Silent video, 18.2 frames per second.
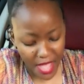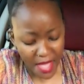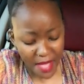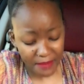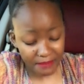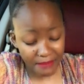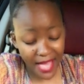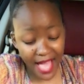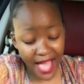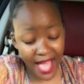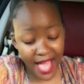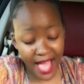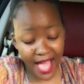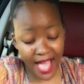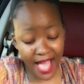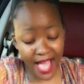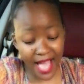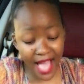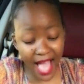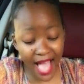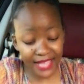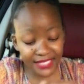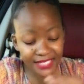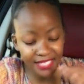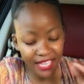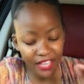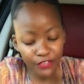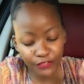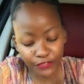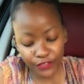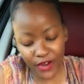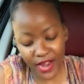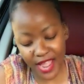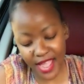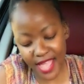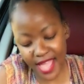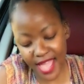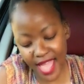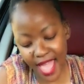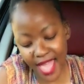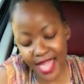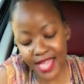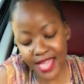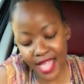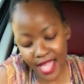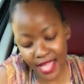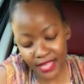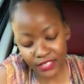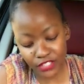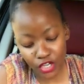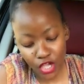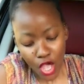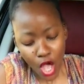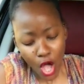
my dear friend?